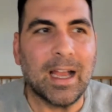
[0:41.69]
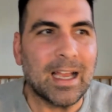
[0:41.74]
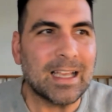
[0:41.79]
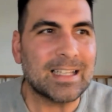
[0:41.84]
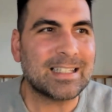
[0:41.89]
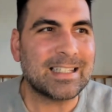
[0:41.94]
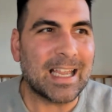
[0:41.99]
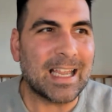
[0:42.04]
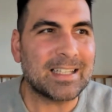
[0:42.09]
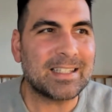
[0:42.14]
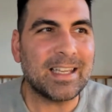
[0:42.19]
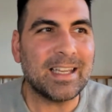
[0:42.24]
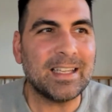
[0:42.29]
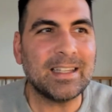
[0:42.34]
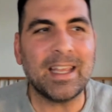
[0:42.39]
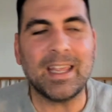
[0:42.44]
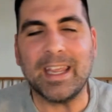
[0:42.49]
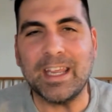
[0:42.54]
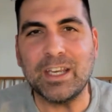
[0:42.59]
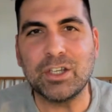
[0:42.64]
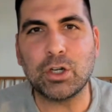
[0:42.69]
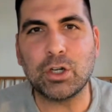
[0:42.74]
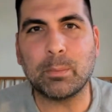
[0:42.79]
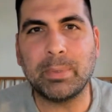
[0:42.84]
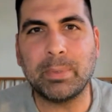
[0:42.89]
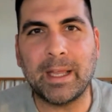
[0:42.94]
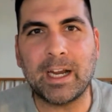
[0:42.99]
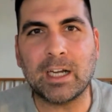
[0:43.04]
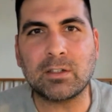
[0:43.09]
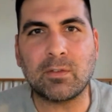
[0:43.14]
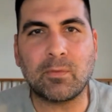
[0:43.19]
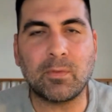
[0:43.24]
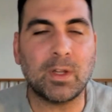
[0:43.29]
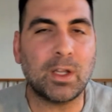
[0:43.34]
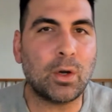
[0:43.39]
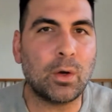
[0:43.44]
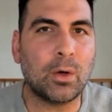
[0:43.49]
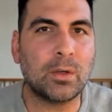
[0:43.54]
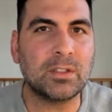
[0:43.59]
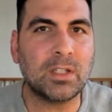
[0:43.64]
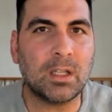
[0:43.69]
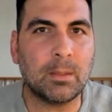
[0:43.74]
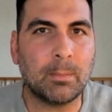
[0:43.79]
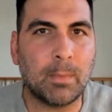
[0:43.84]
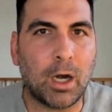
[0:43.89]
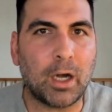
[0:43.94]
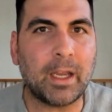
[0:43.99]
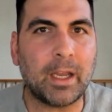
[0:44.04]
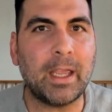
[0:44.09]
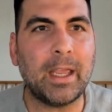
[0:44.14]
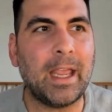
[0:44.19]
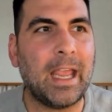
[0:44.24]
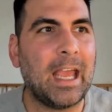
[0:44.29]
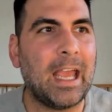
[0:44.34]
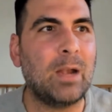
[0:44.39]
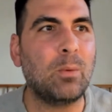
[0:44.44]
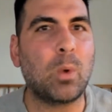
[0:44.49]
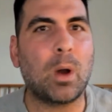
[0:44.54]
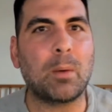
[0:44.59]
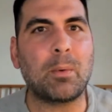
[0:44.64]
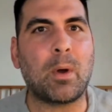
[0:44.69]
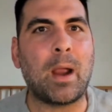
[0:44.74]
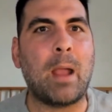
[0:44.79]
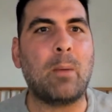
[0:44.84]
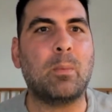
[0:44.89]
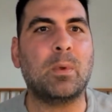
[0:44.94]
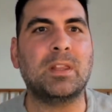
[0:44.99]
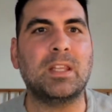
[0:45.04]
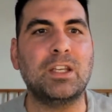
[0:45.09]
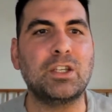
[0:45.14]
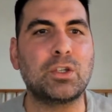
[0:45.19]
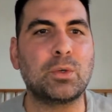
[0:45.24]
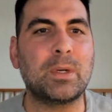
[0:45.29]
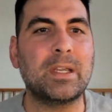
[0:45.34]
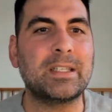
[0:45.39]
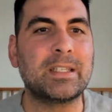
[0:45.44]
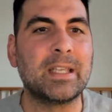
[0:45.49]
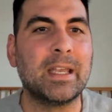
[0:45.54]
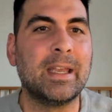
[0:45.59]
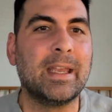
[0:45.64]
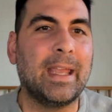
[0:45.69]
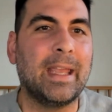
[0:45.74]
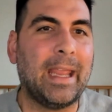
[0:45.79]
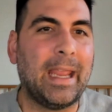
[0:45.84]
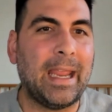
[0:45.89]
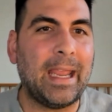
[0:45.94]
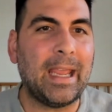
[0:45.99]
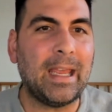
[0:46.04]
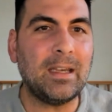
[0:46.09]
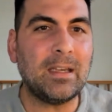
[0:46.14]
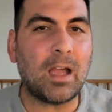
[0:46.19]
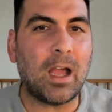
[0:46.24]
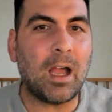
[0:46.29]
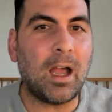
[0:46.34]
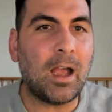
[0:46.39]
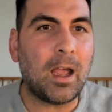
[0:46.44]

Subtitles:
assessing the injured players before they go into the market and where we're at with injuries and